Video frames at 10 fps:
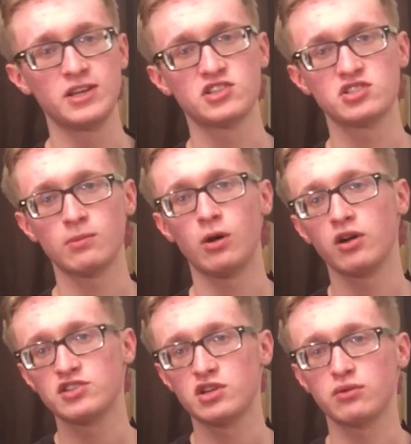because some
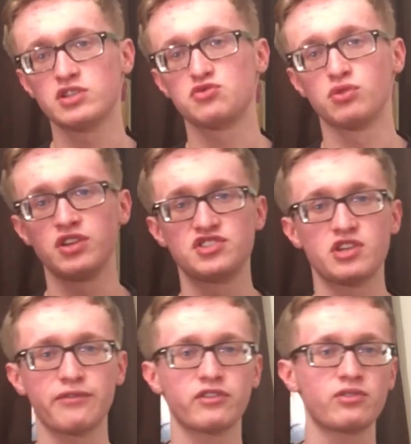manga series really
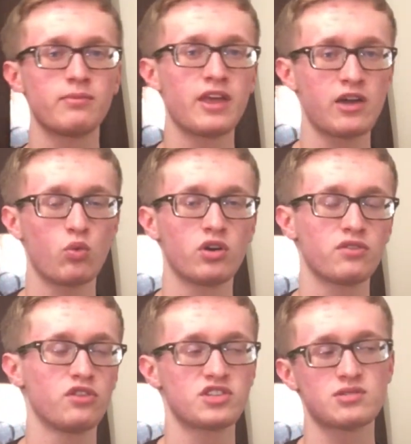suffer from that, where
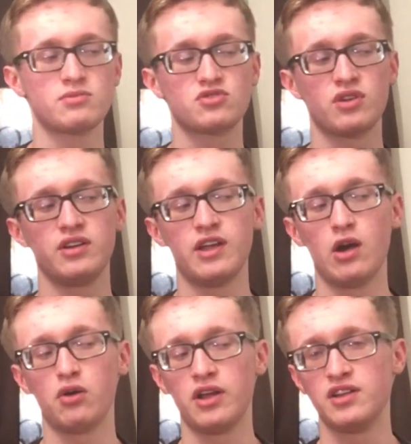they'll just come straight
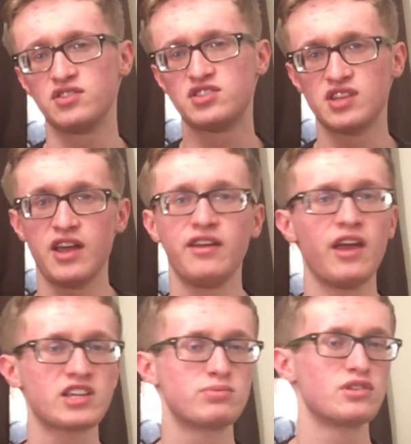out and say
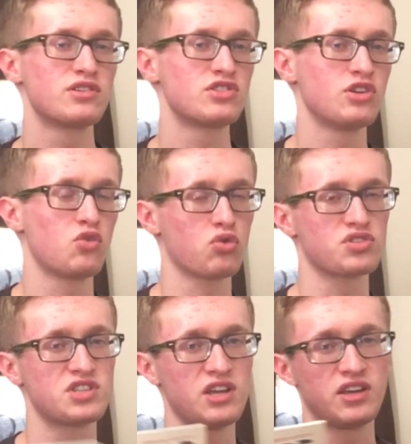exposition, or
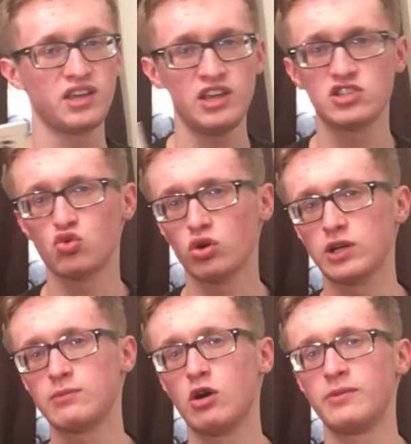say a key story
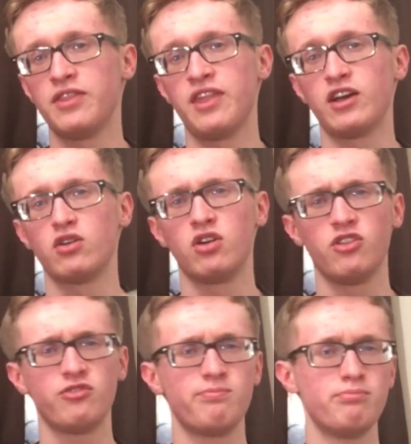moment that could
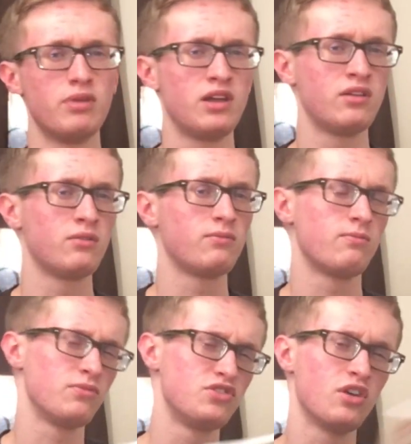have
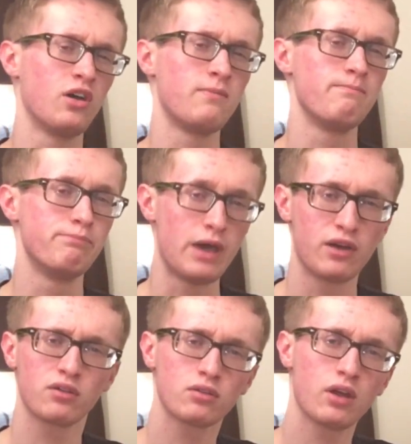been done
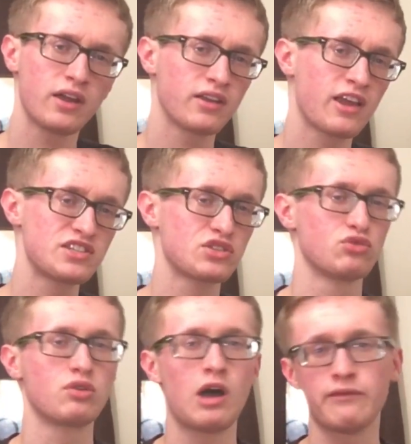better, I guess,
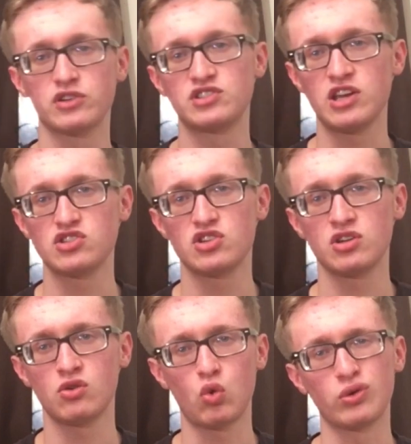through
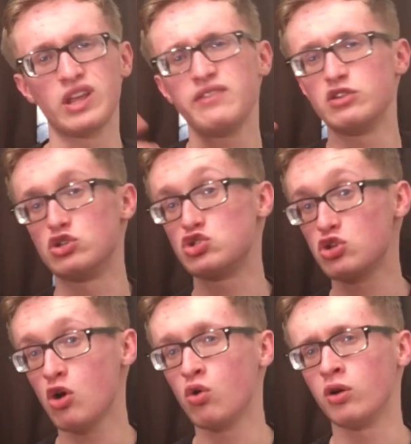conversation, or even
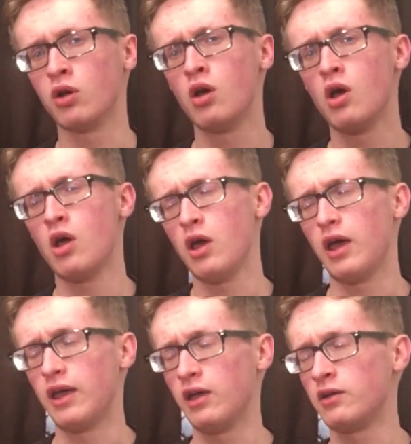shown,
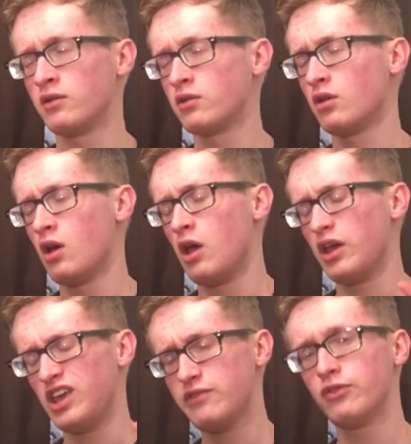and
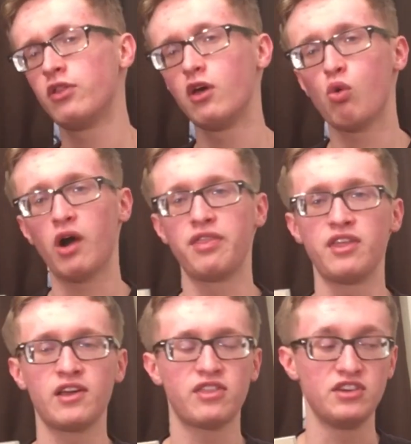even though I
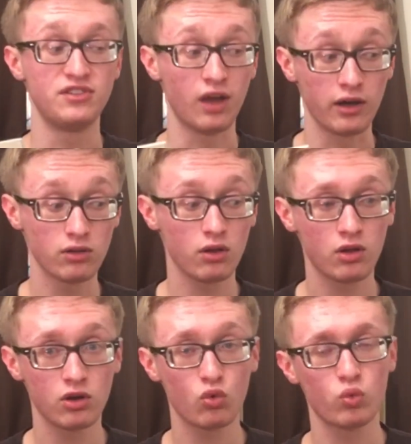think the
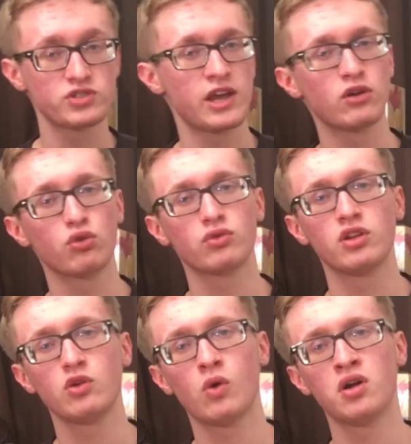dialogue was handled
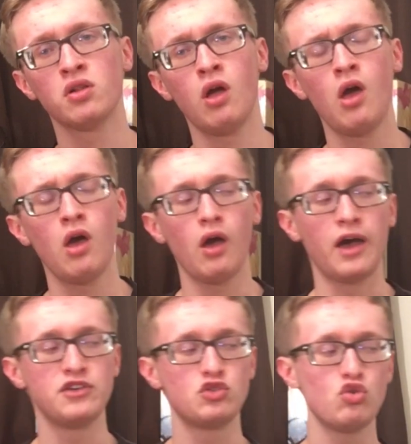really well,
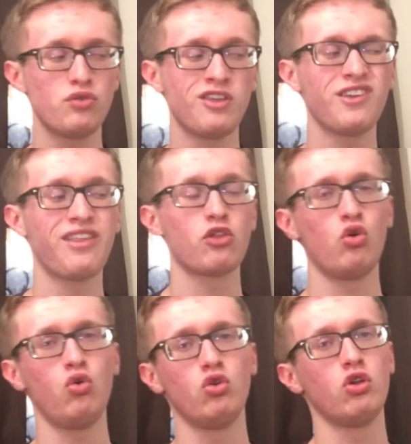I do think that the
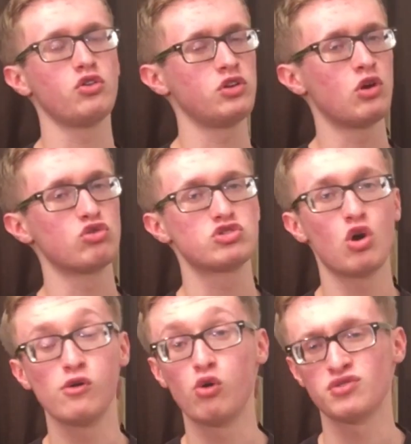whole,
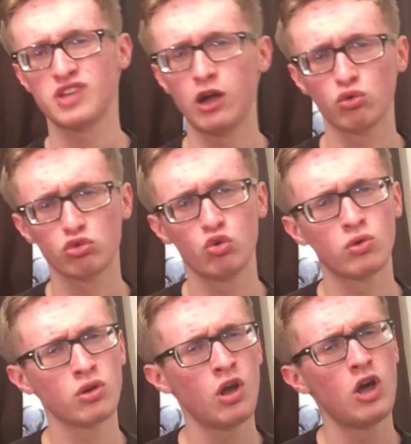show don't tell
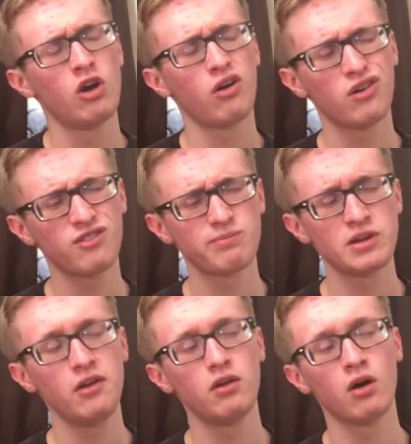rule could have
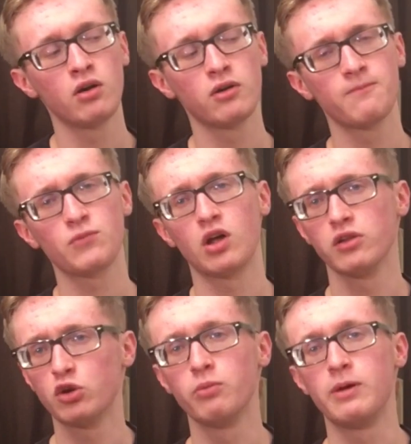been done a
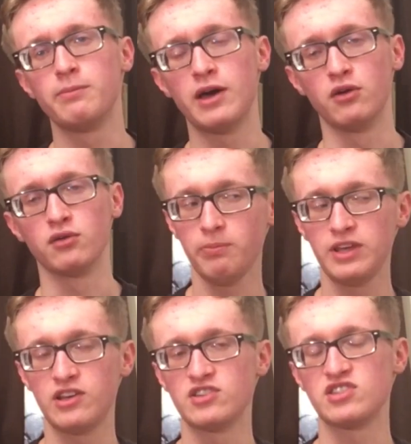little bit better,
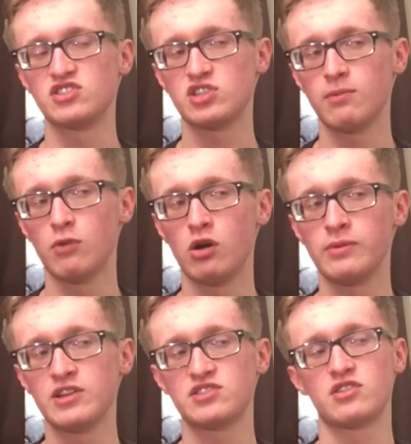because in some
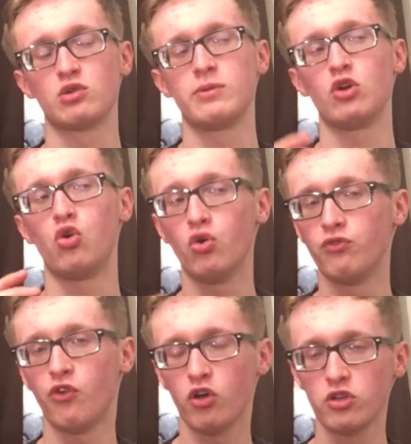moments there would be a whole
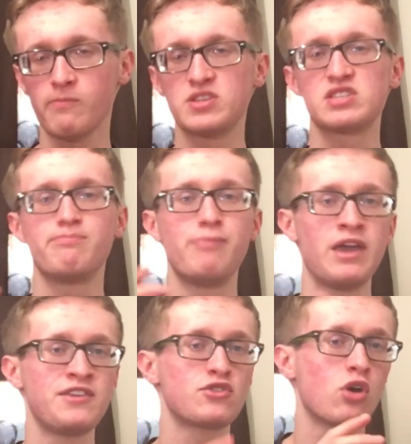volume
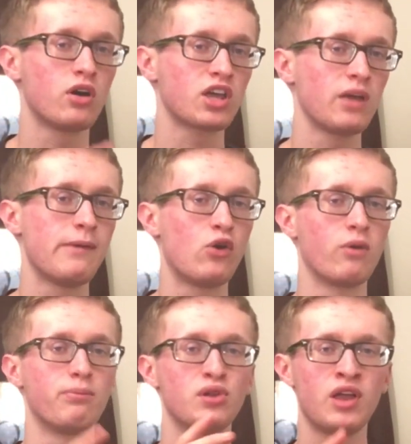spent talking about a
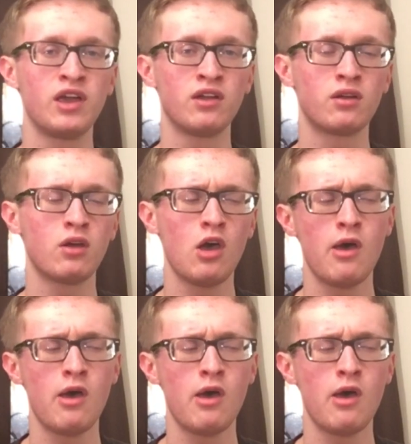plan,